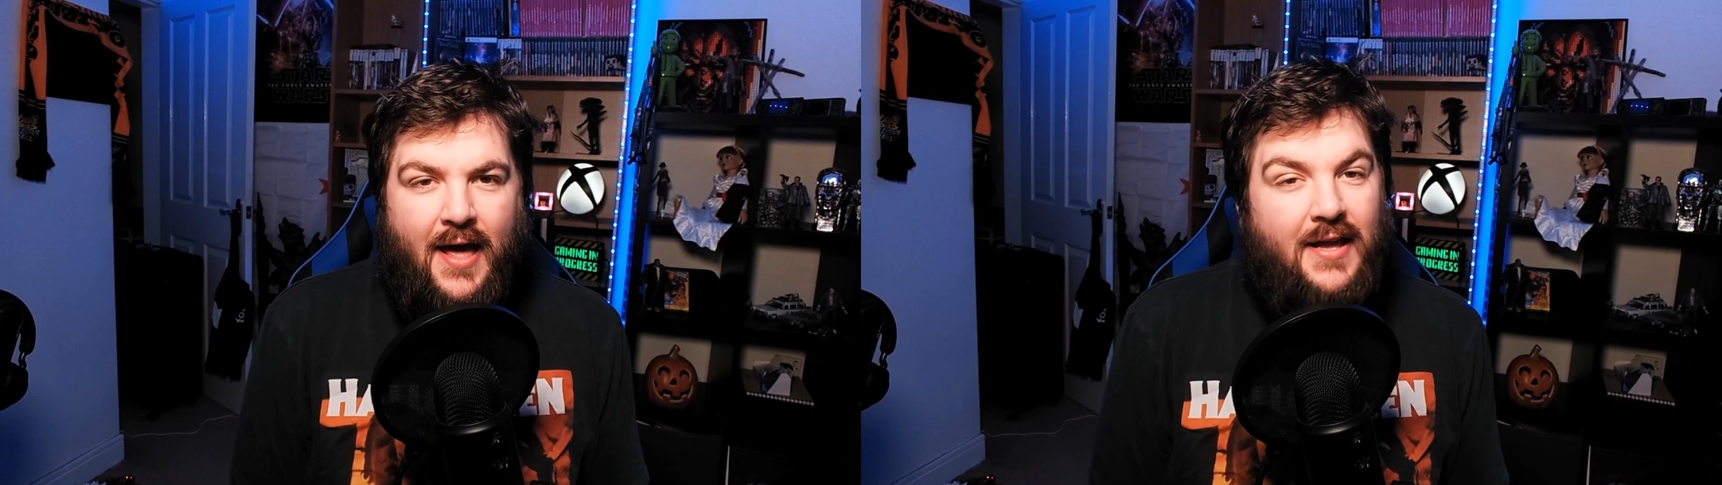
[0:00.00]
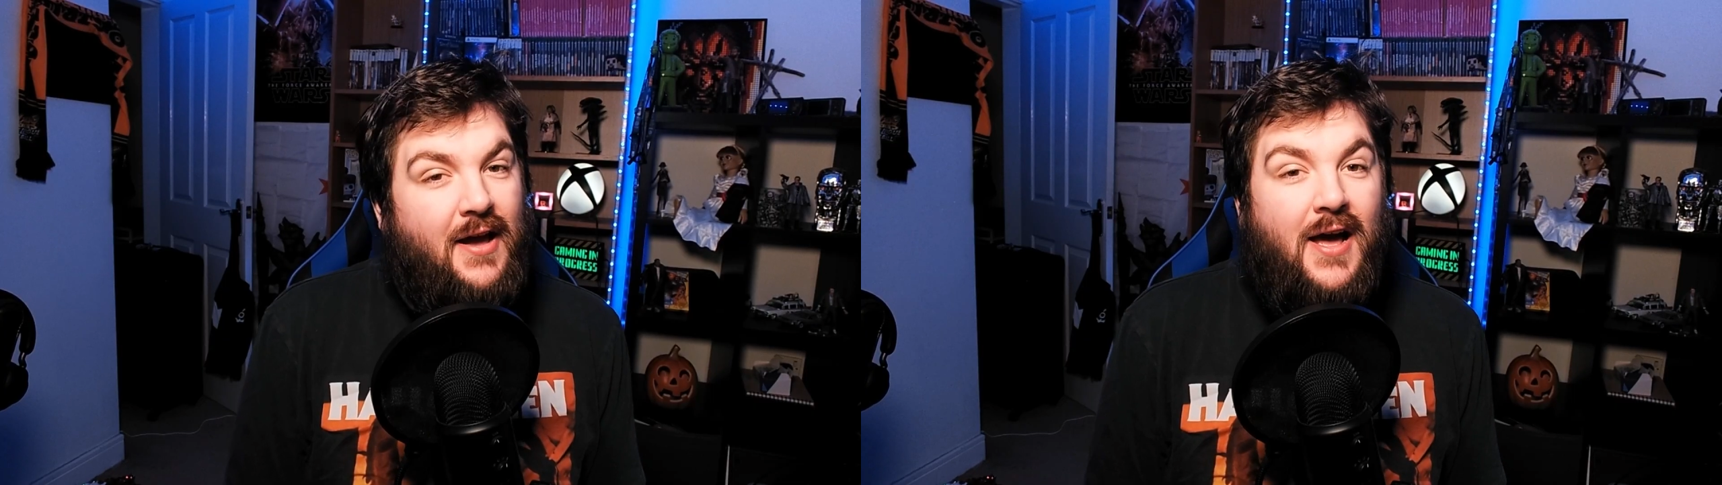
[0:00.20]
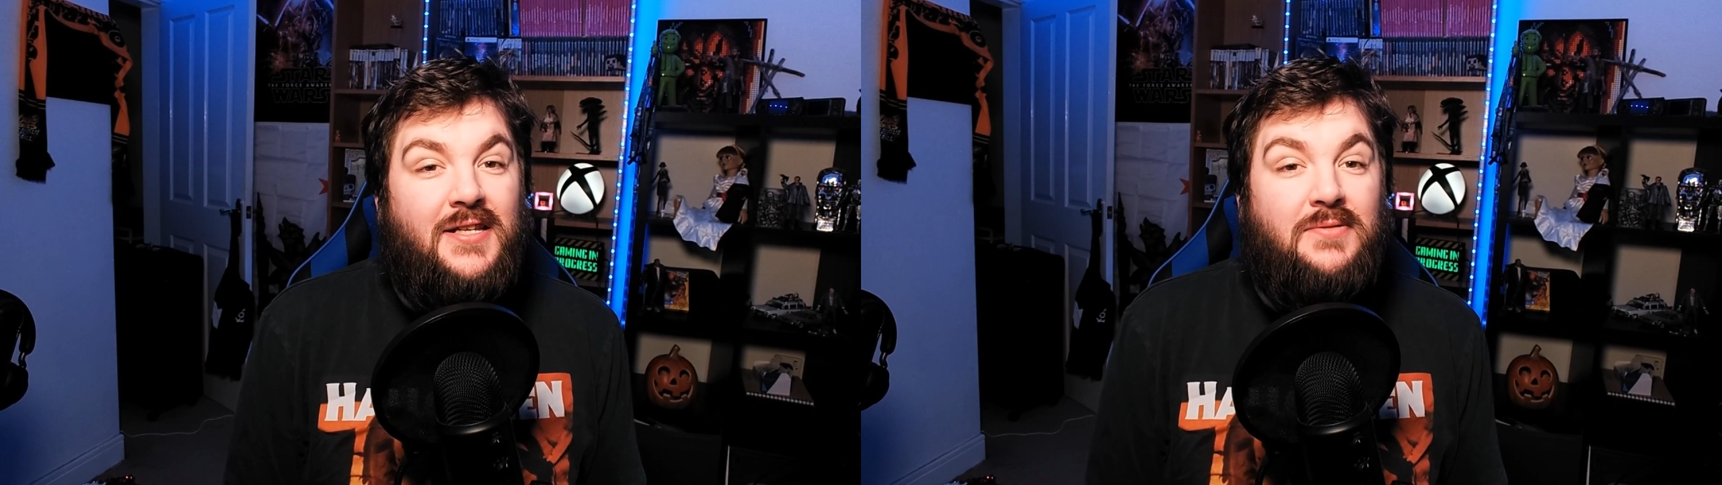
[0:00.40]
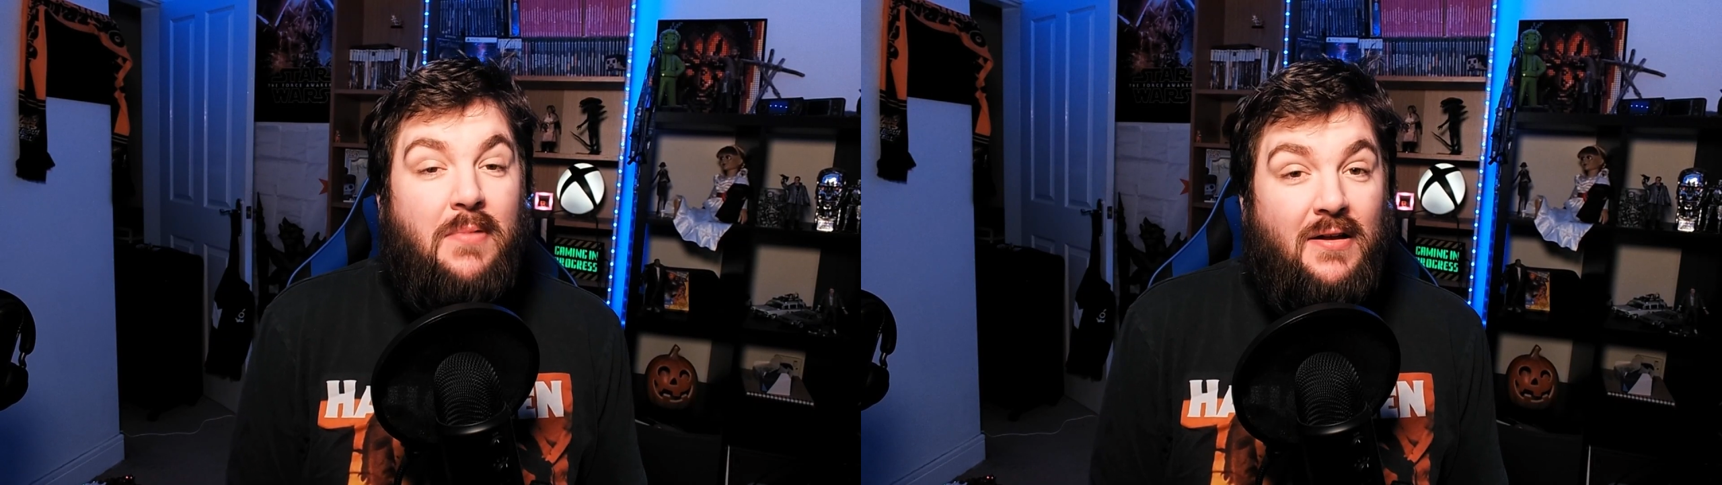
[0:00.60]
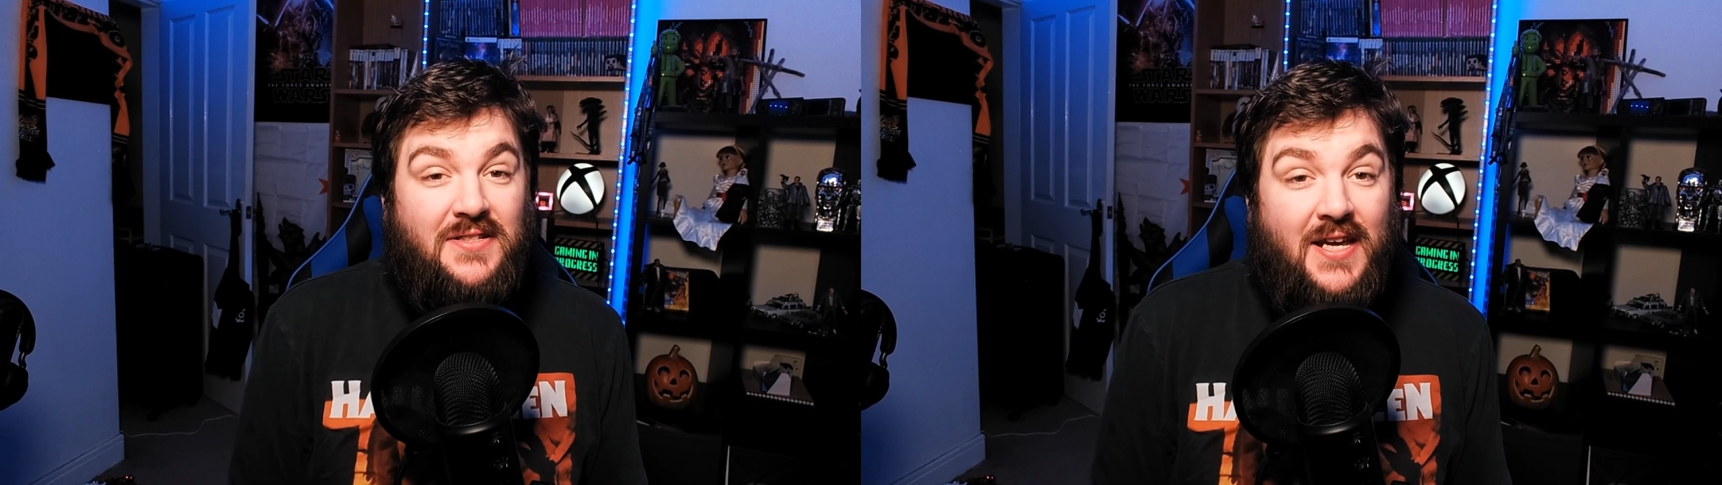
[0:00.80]
Hey guys,
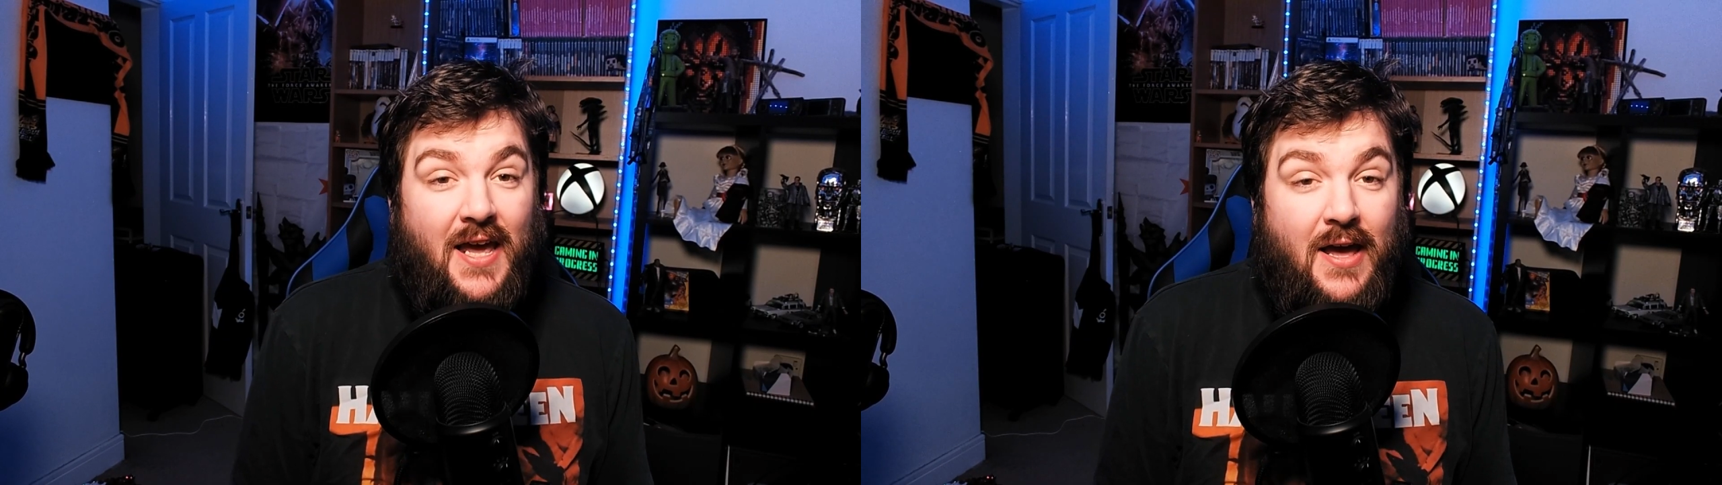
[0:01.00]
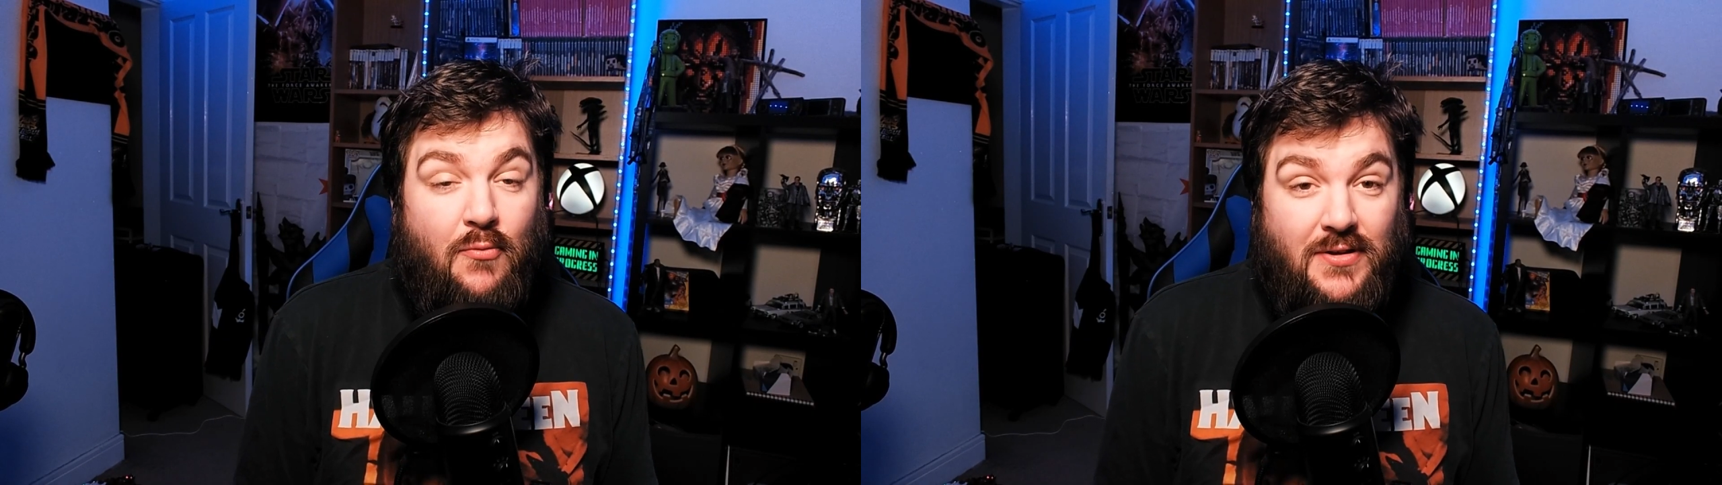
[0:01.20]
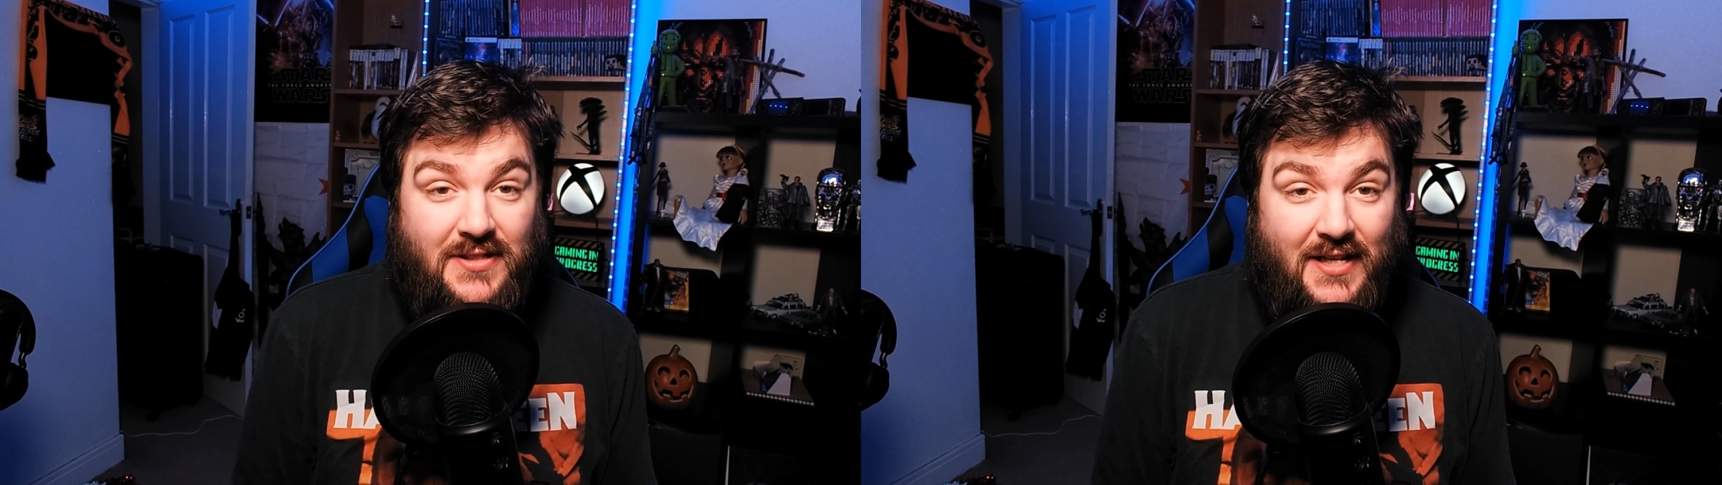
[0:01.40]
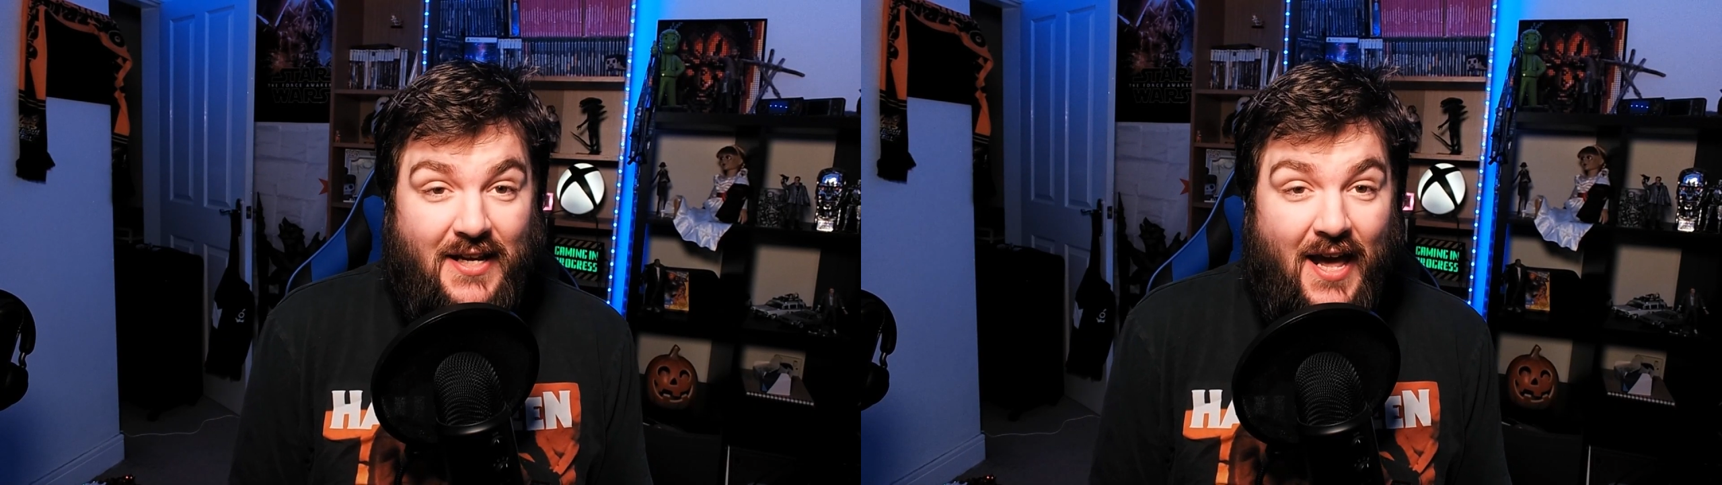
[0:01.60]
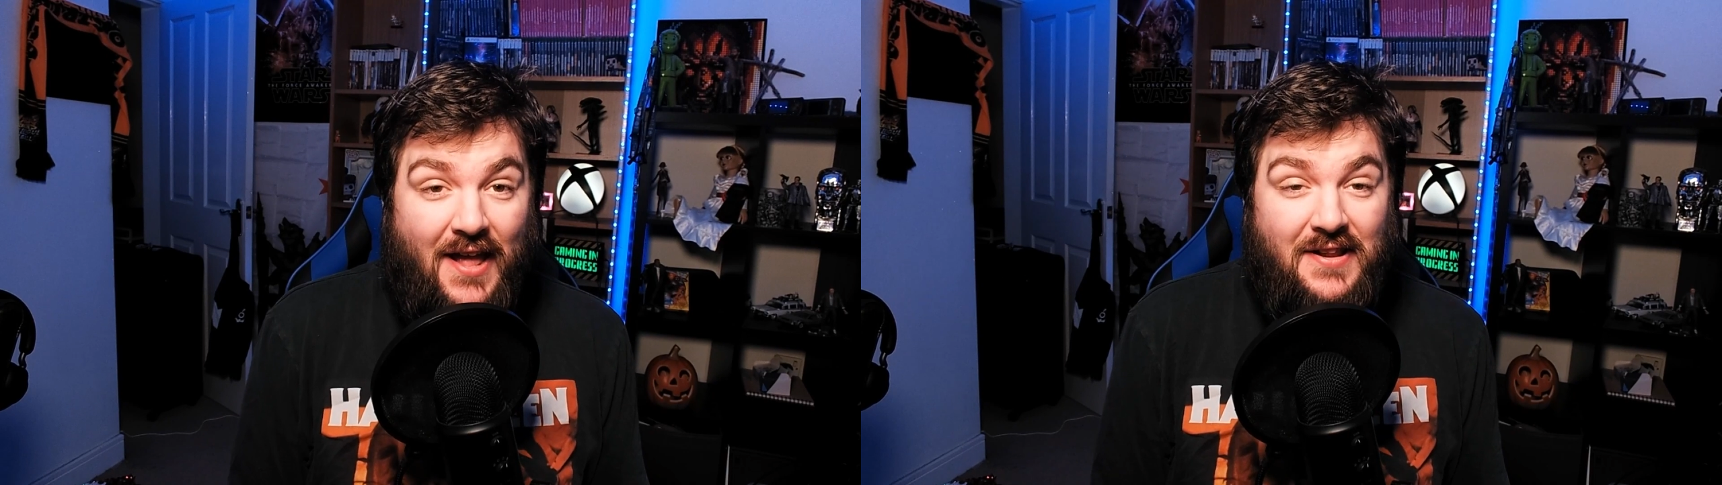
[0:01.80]
Marzi here once
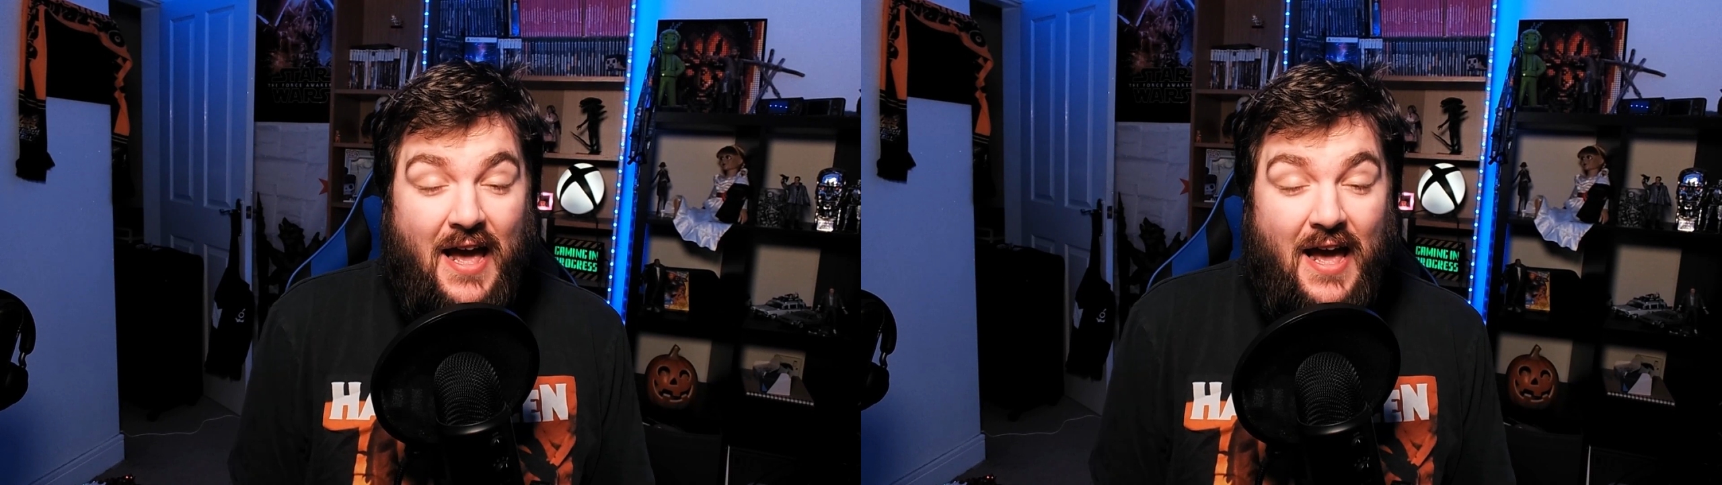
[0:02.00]
again,